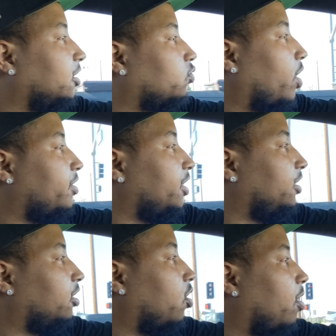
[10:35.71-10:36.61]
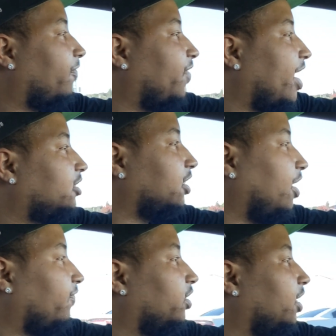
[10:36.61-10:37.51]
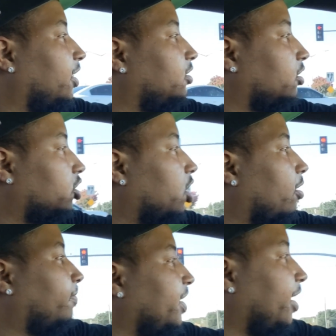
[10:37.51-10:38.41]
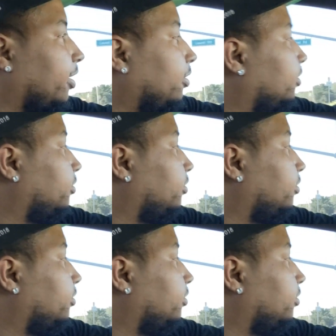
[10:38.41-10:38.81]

That's why you need the Carfax and everything to determine that.